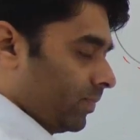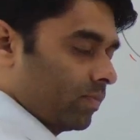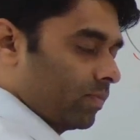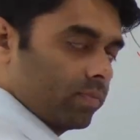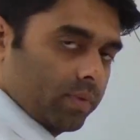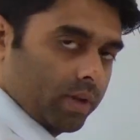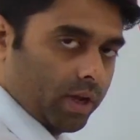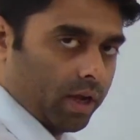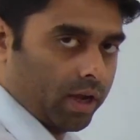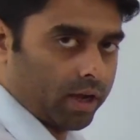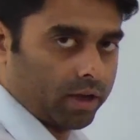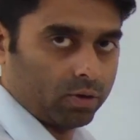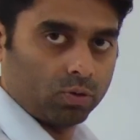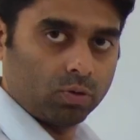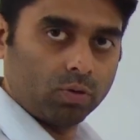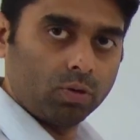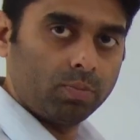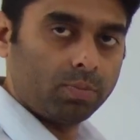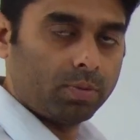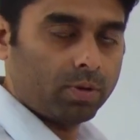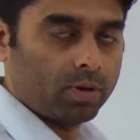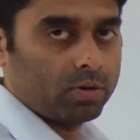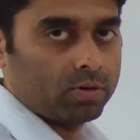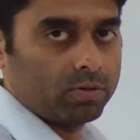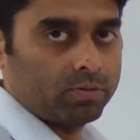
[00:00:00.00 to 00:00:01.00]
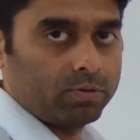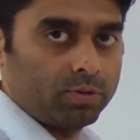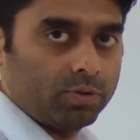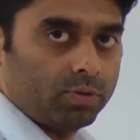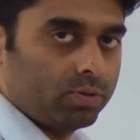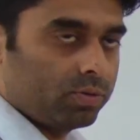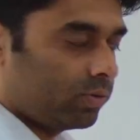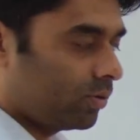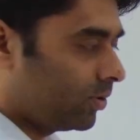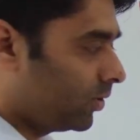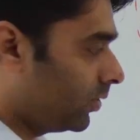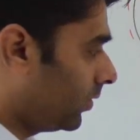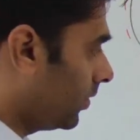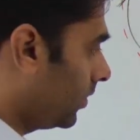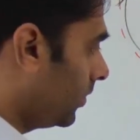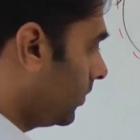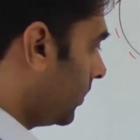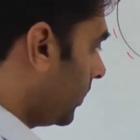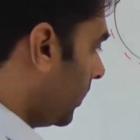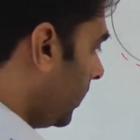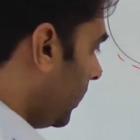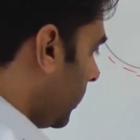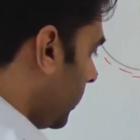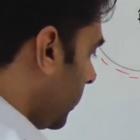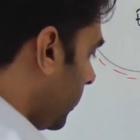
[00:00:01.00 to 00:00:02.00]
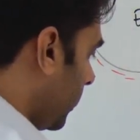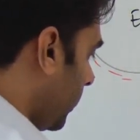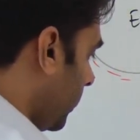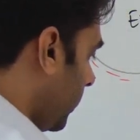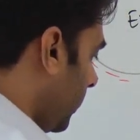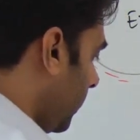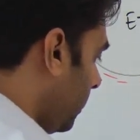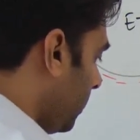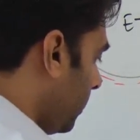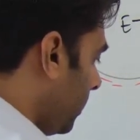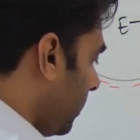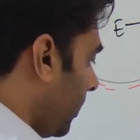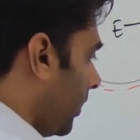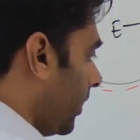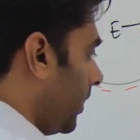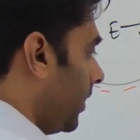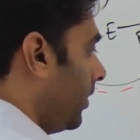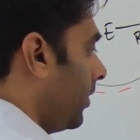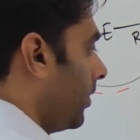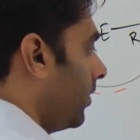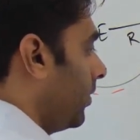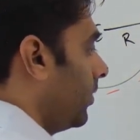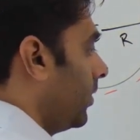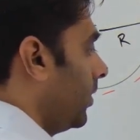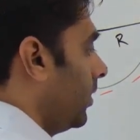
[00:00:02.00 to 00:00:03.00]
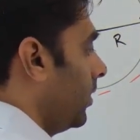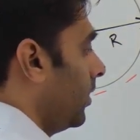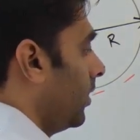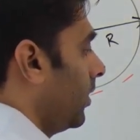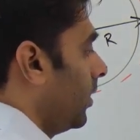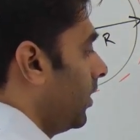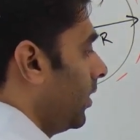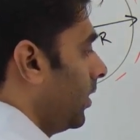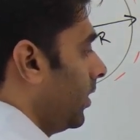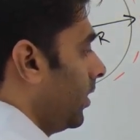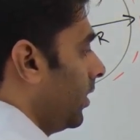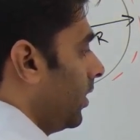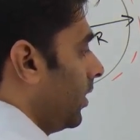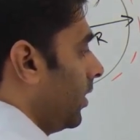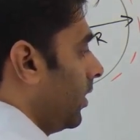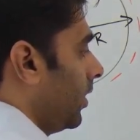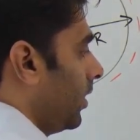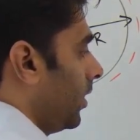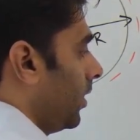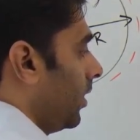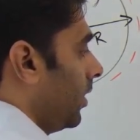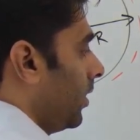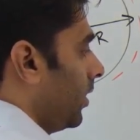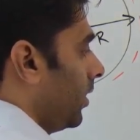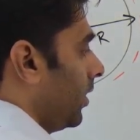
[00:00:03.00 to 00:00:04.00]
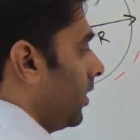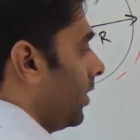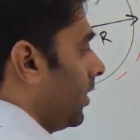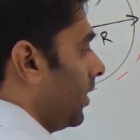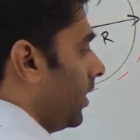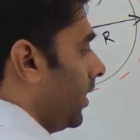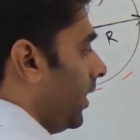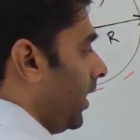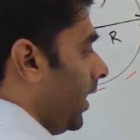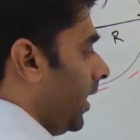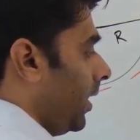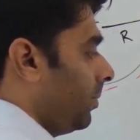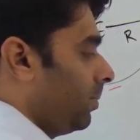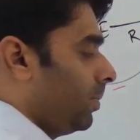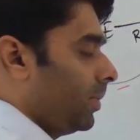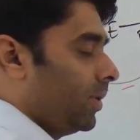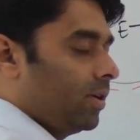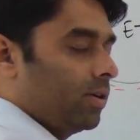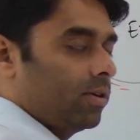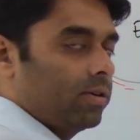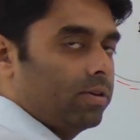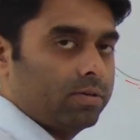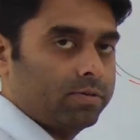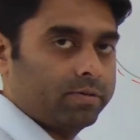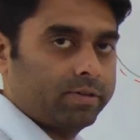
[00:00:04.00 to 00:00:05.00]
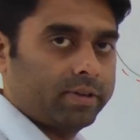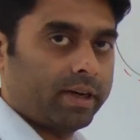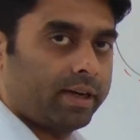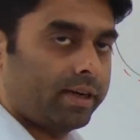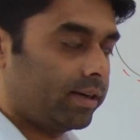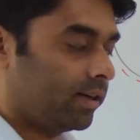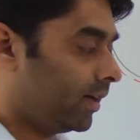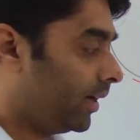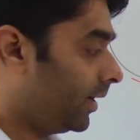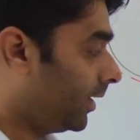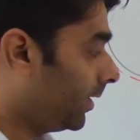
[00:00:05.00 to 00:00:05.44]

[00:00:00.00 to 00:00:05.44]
I hope all of you know this result, important result, time period of satellite.